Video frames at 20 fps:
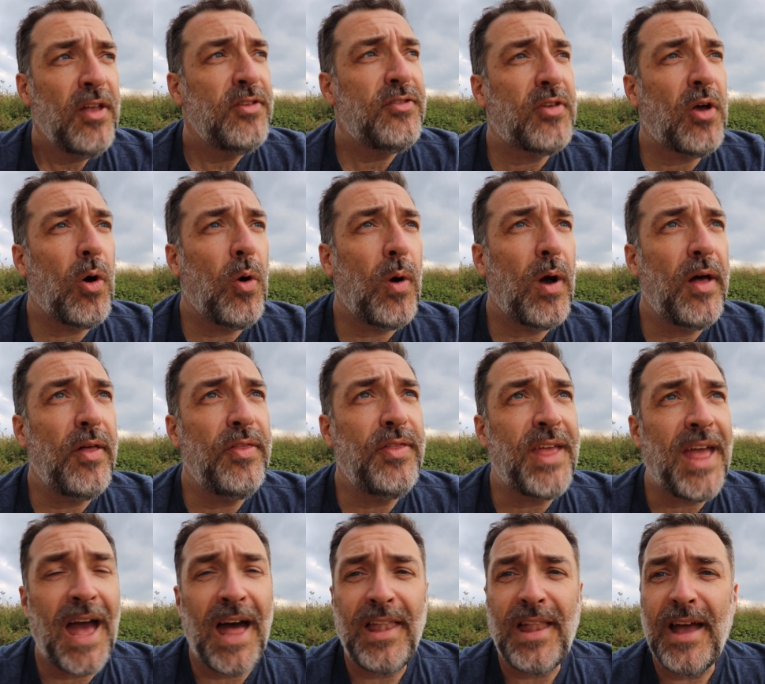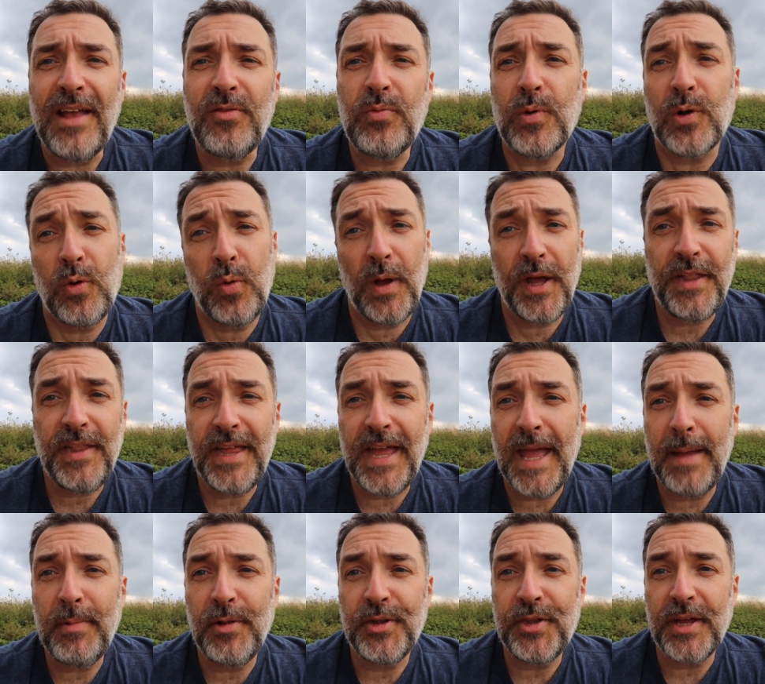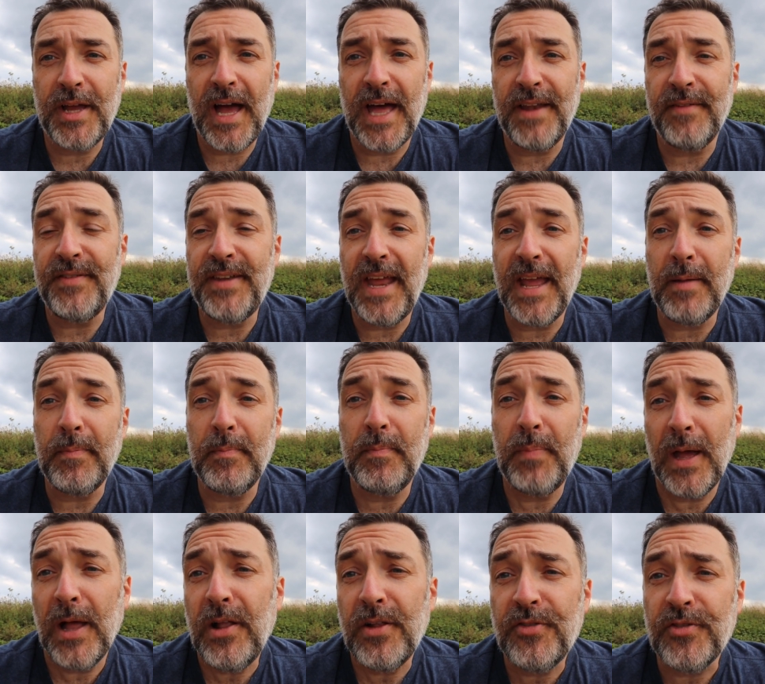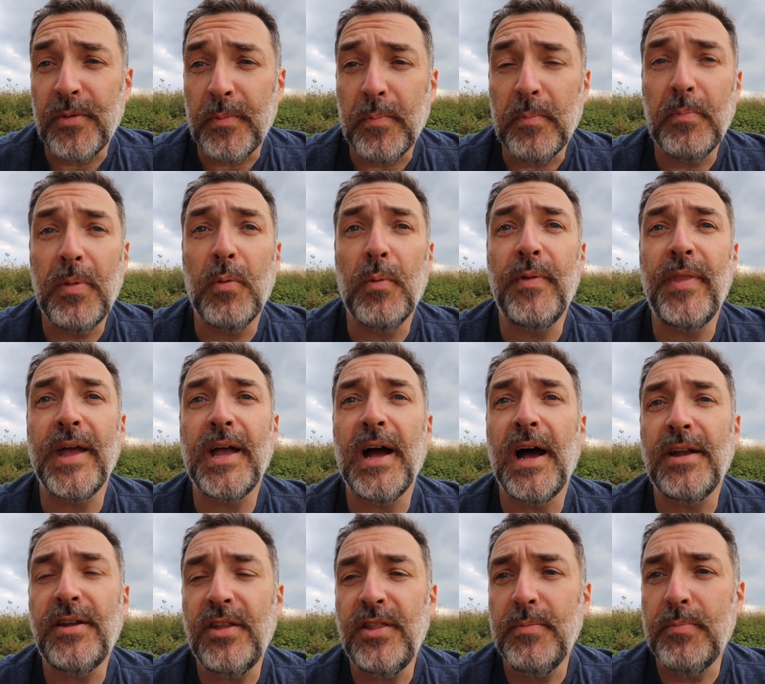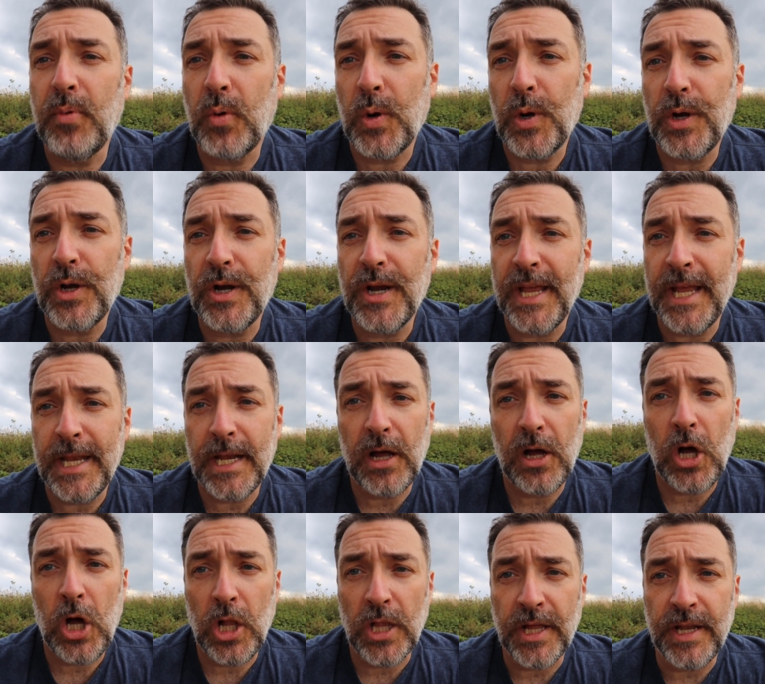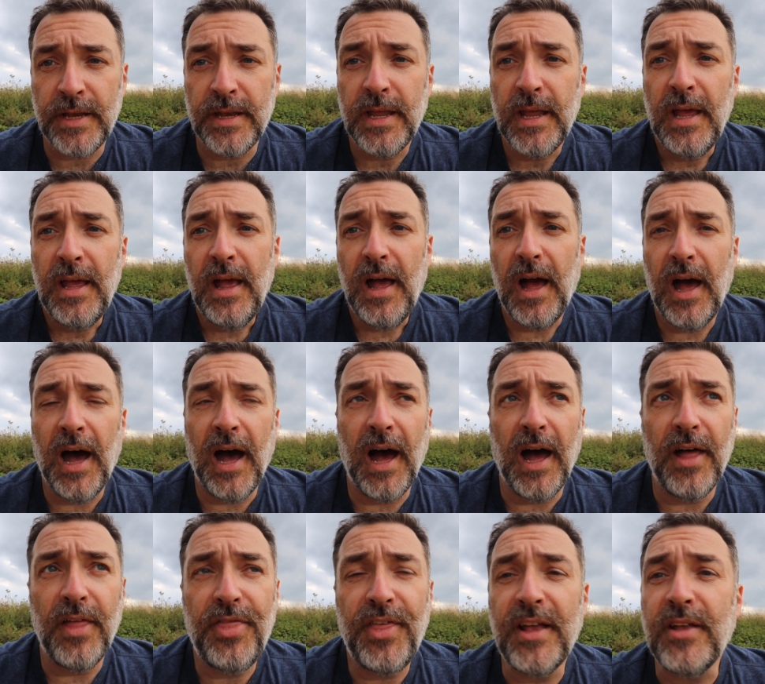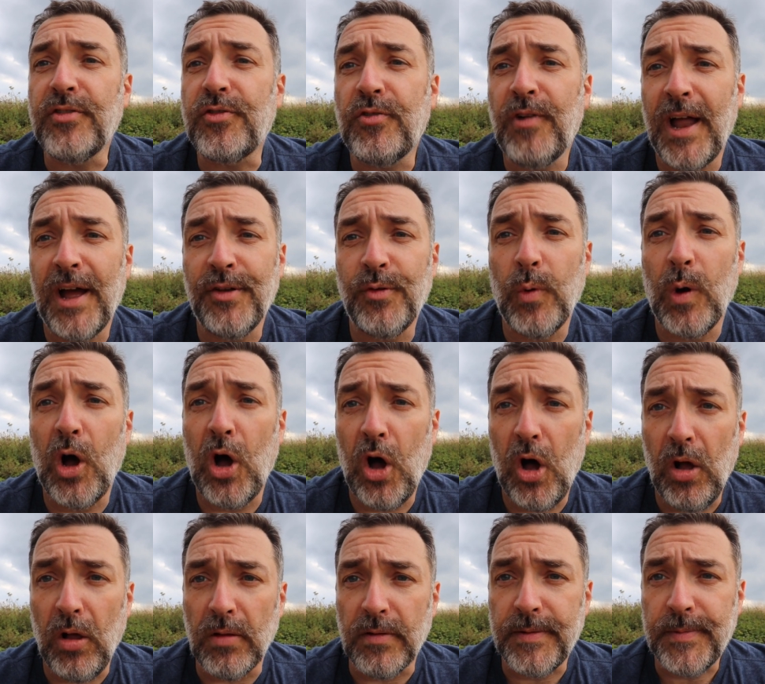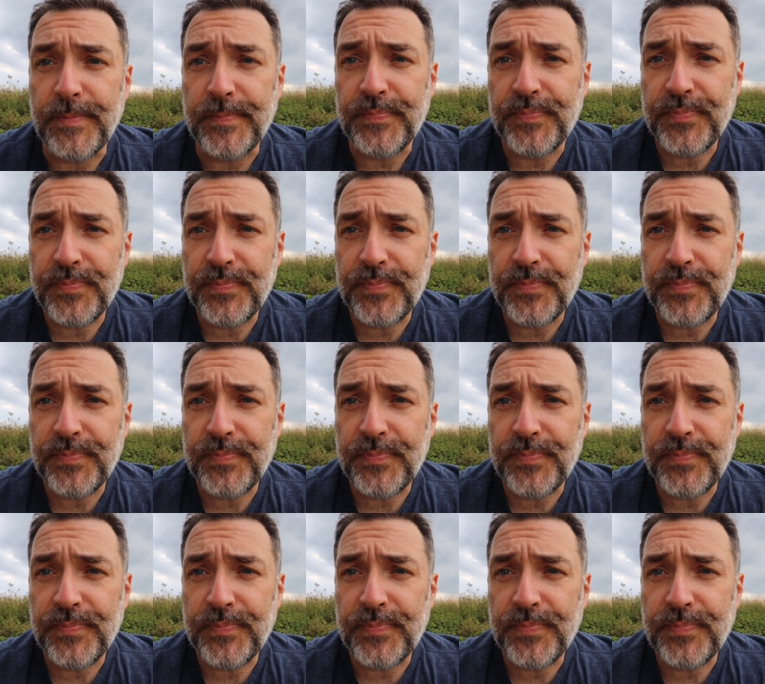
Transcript: So the Allies were quickly able to kind of take Belgium, but when they got to the border in Holland, things ground to a halt.